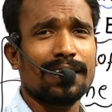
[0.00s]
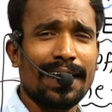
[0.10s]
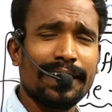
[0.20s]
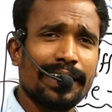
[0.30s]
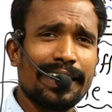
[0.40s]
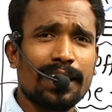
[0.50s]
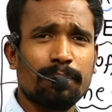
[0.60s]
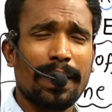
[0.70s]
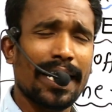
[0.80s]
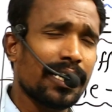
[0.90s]

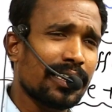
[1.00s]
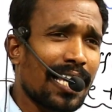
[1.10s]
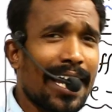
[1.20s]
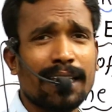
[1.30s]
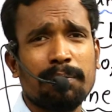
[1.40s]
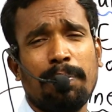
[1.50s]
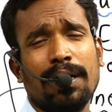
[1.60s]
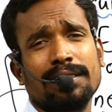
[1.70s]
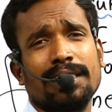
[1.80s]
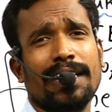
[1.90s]

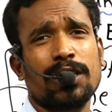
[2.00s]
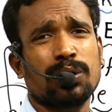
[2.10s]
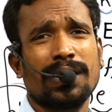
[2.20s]
99.9%